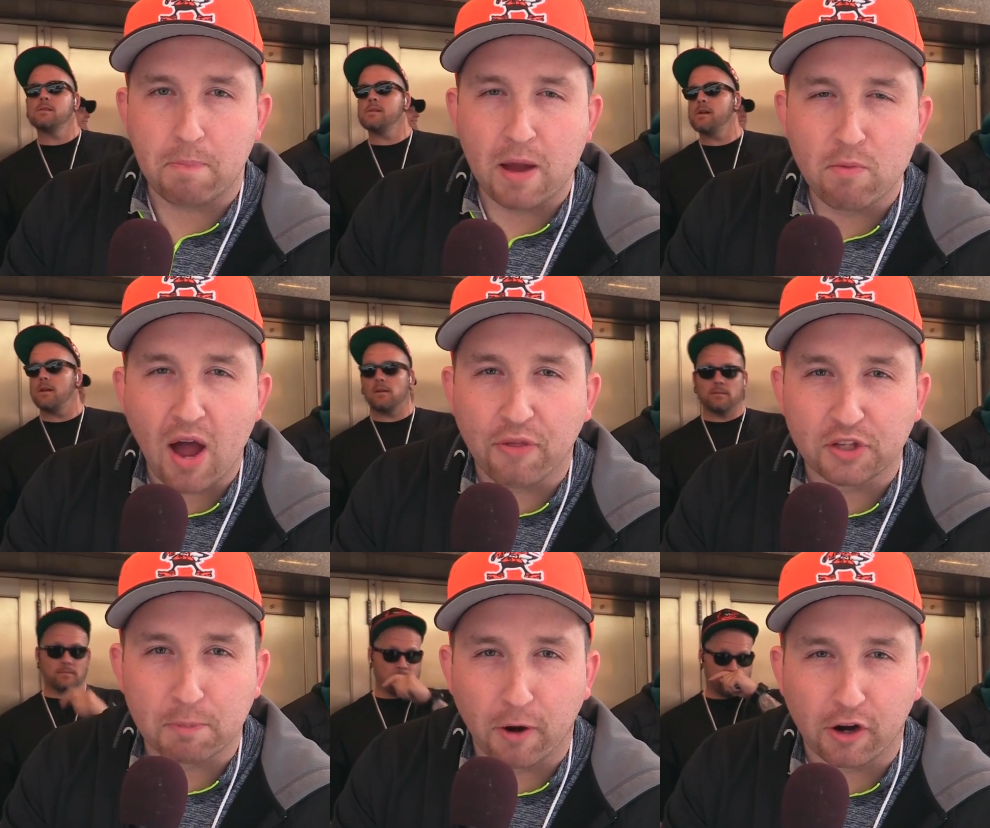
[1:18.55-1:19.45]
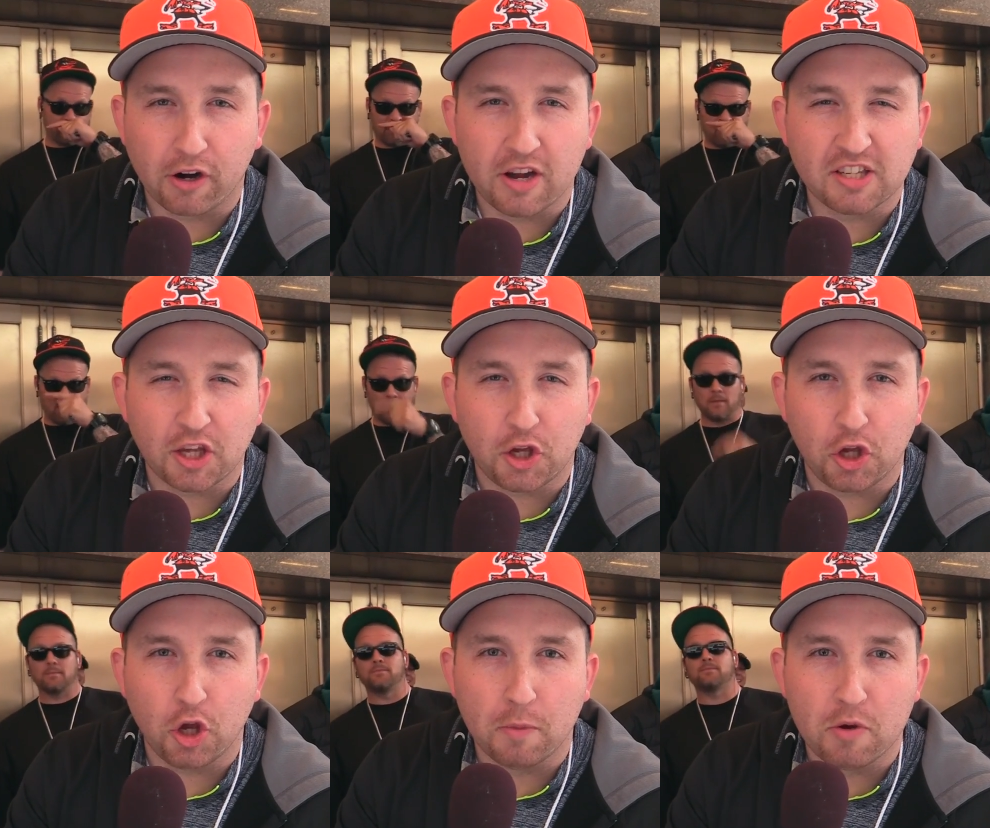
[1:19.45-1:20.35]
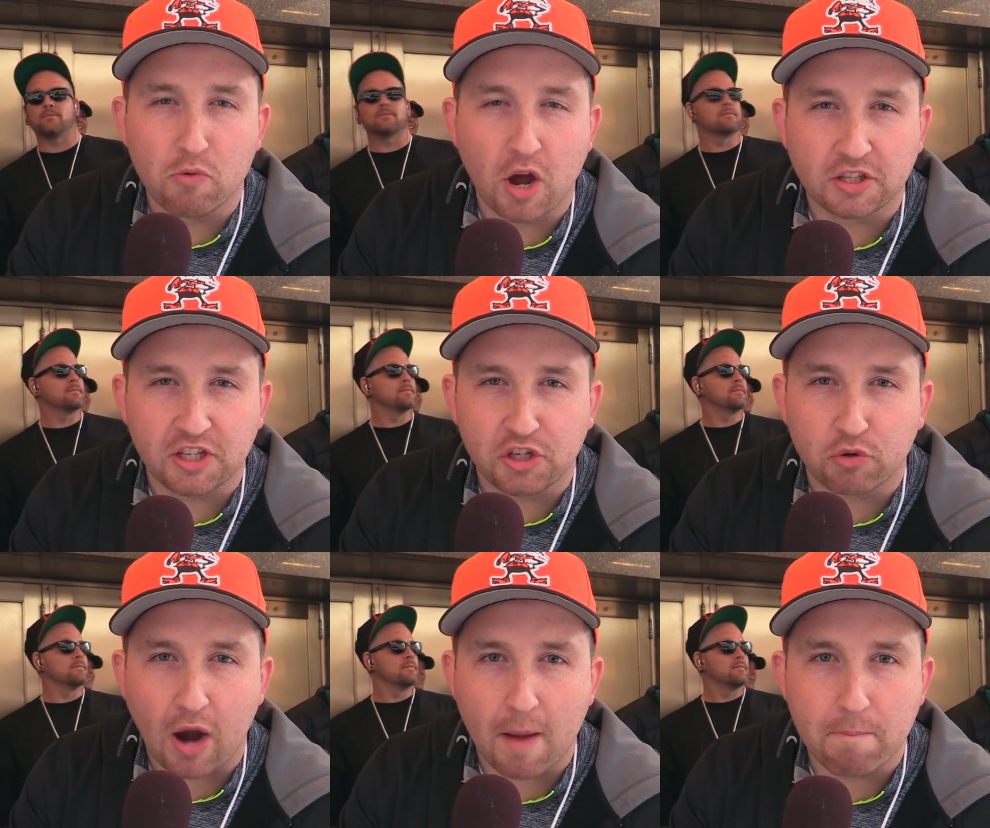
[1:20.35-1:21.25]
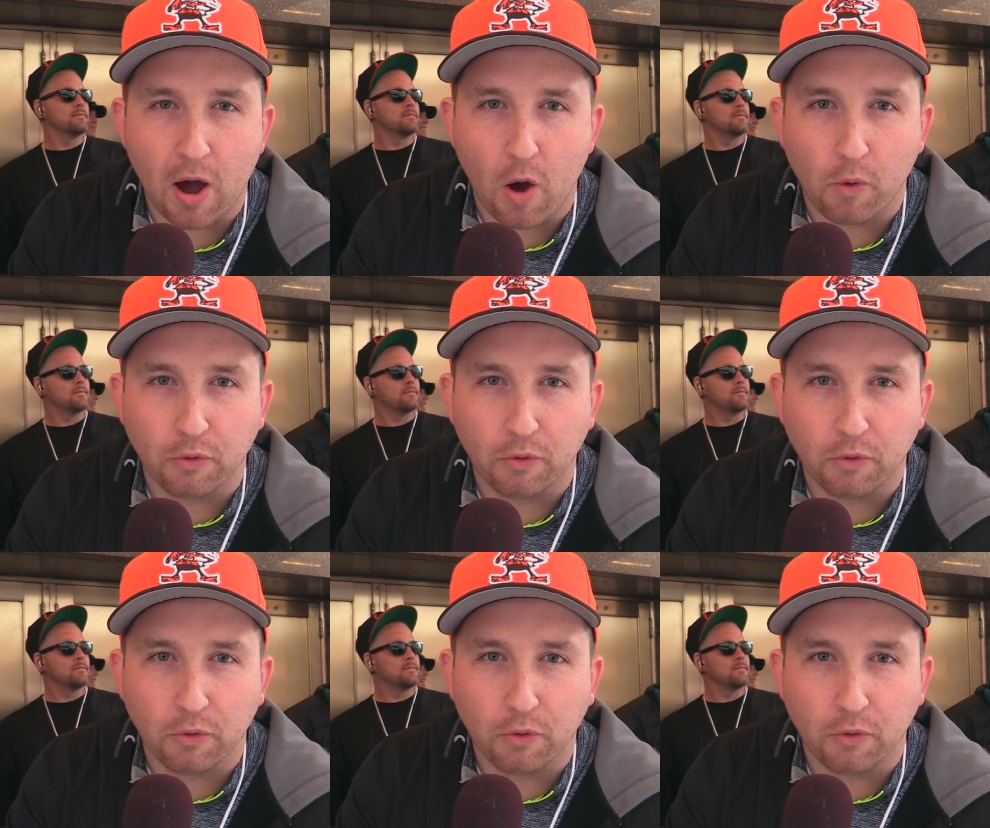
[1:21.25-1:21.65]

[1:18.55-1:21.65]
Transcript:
Speaker 1: Ben Roethlisberger is a human rusty trombone.